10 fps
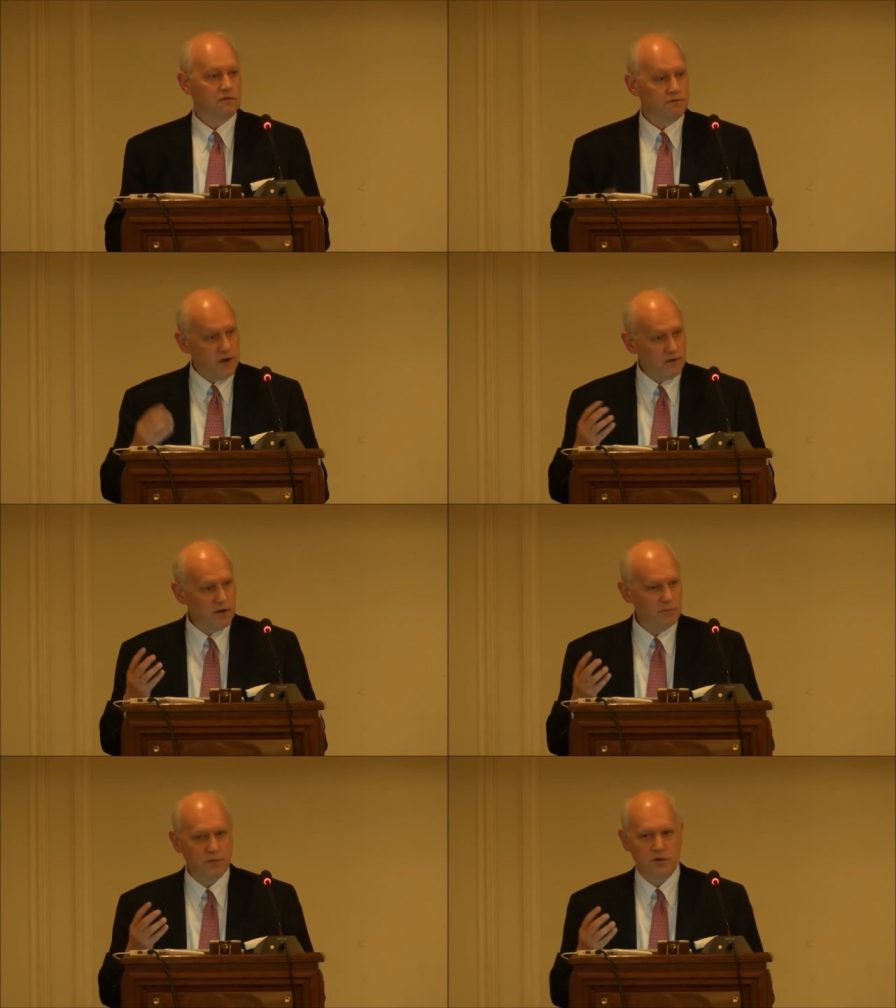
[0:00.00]

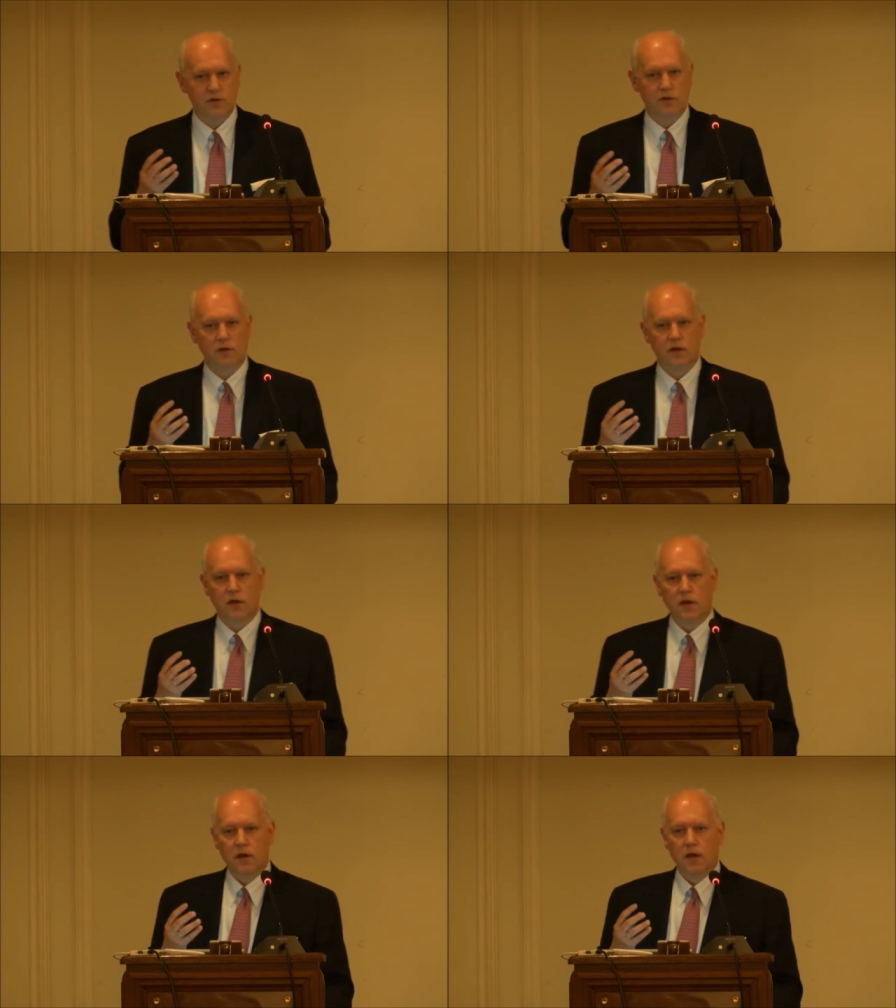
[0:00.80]
Very important.
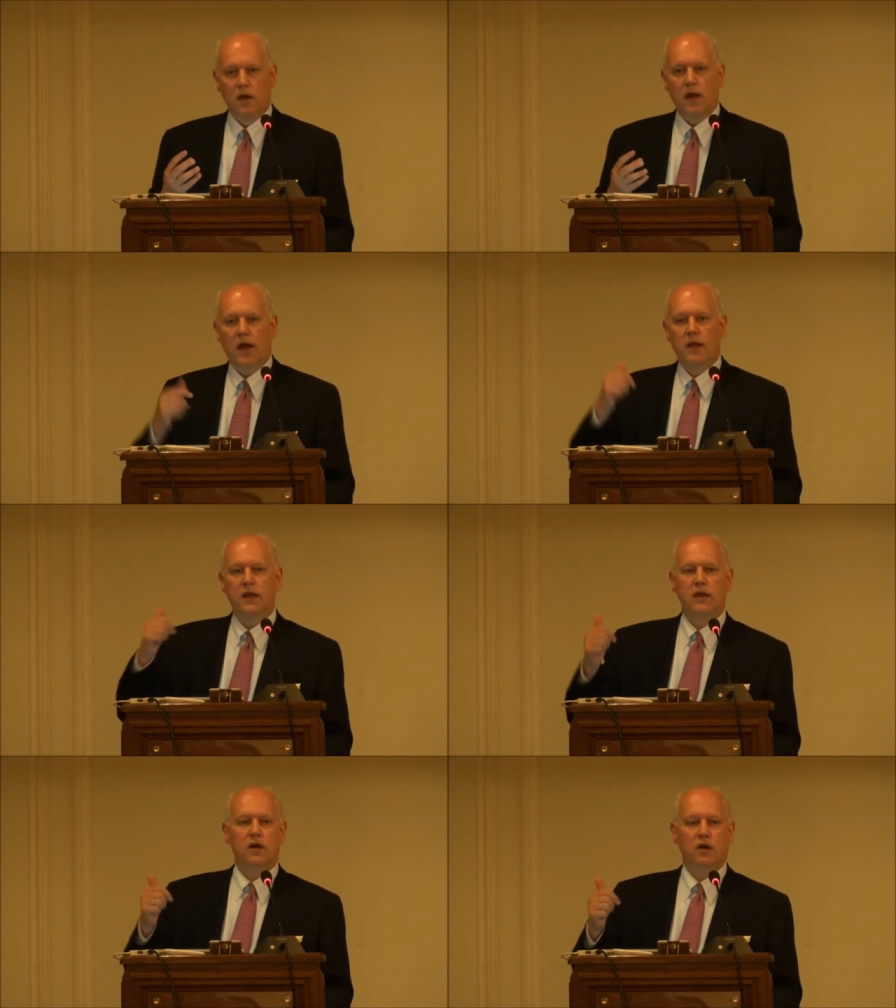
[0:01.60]
And
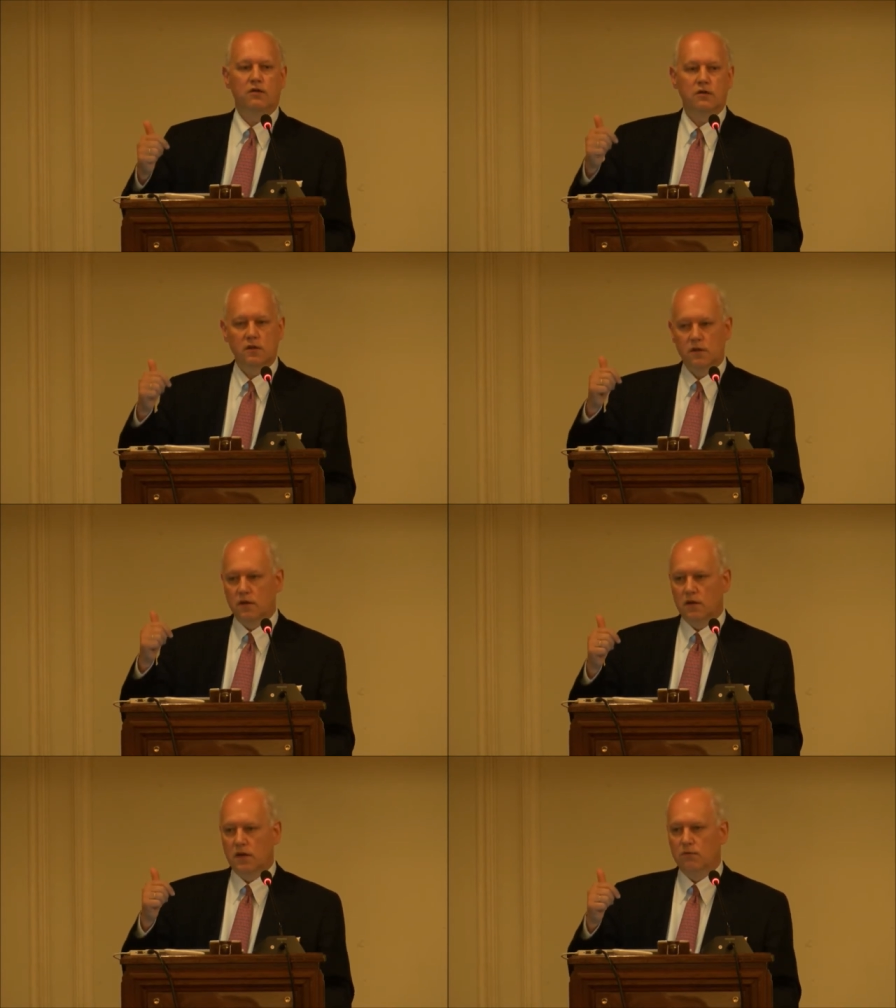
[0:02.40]
he got,
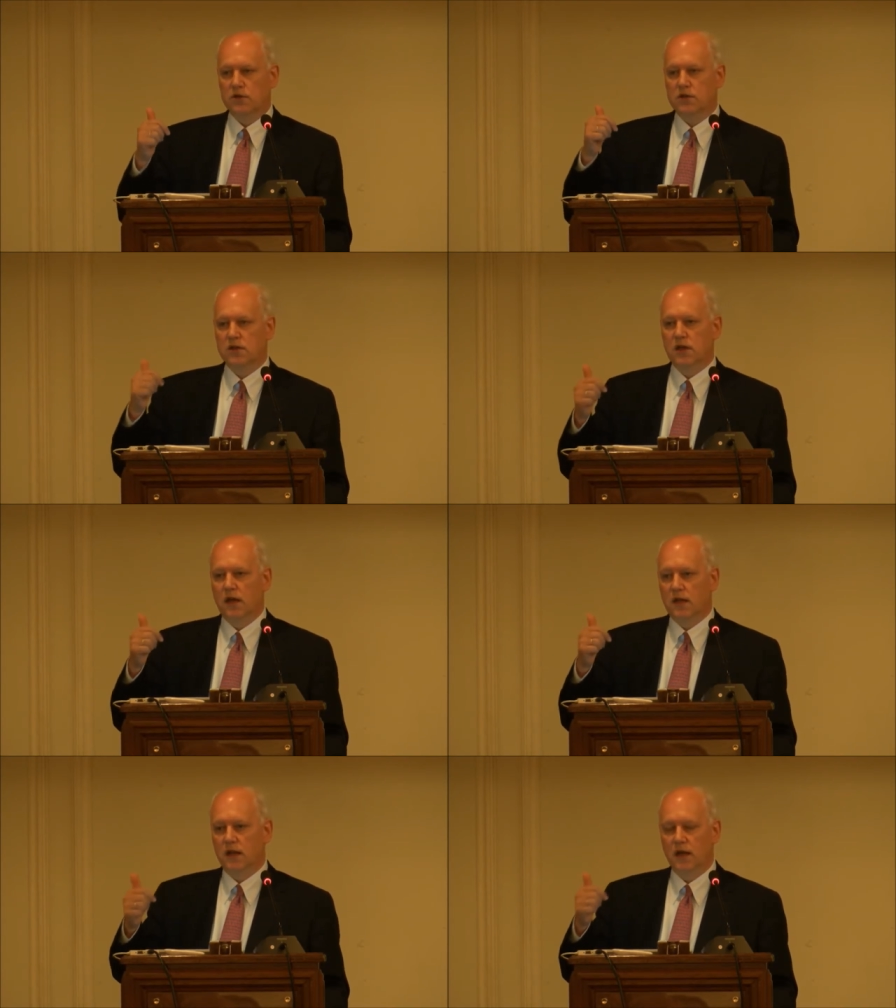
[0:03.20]
he was in,
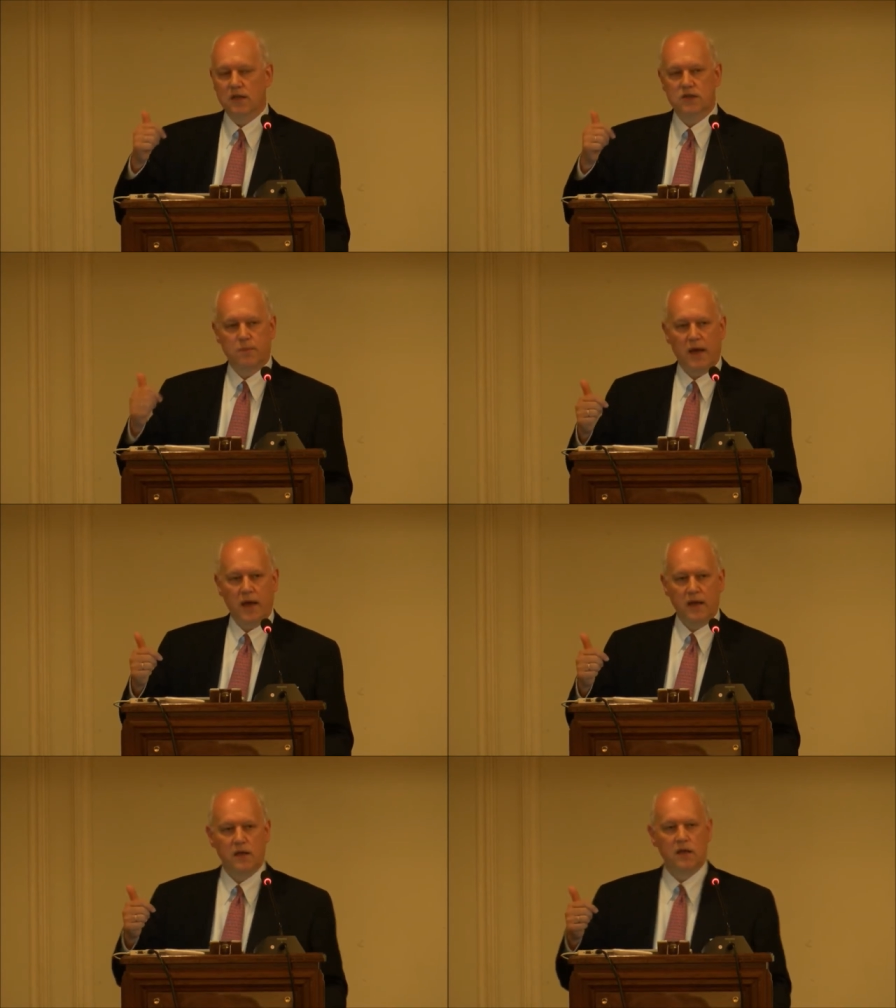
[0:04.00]
in, in
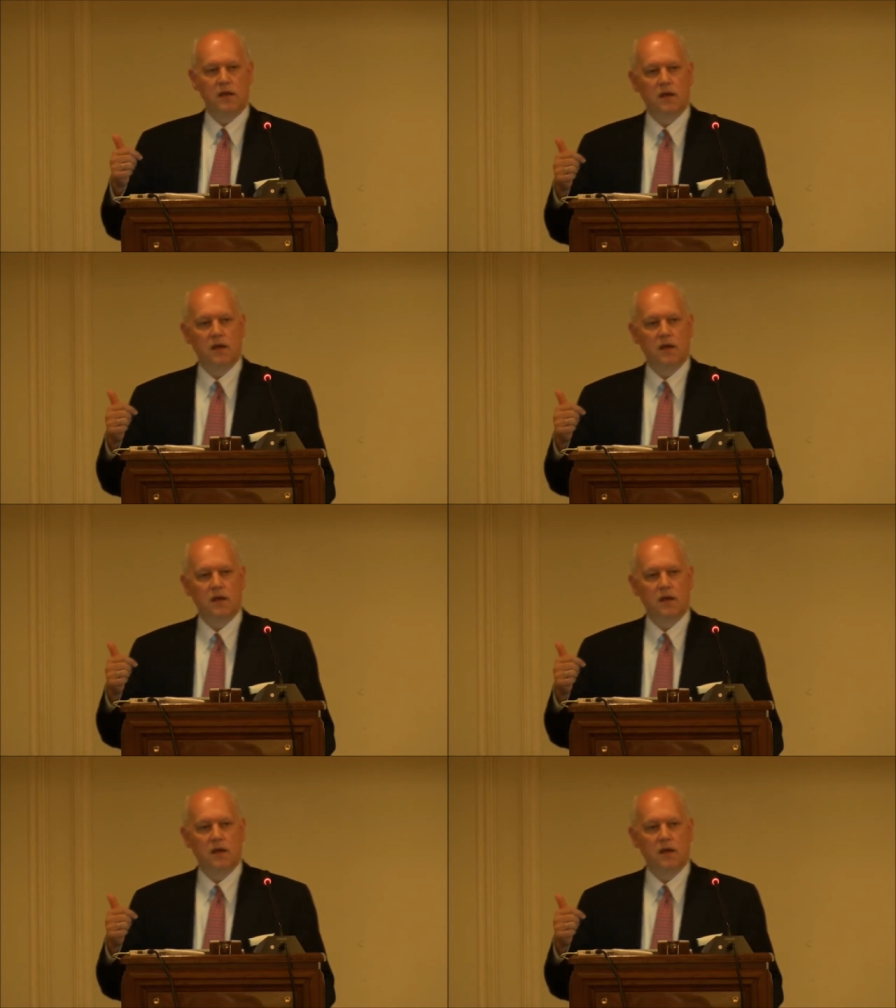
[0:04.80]
Spain,